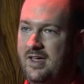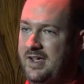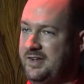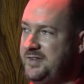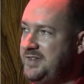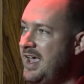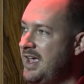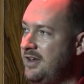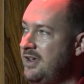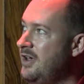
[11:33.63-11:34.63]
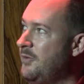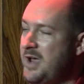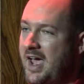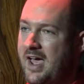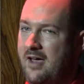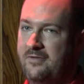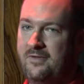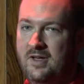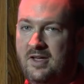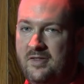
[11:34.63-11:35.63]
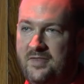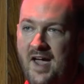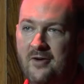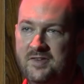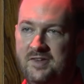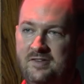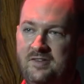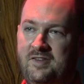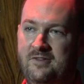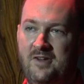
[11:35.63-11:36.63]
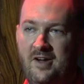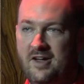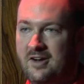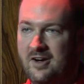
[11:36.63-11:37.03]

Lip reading: Instead, we have thousands, if not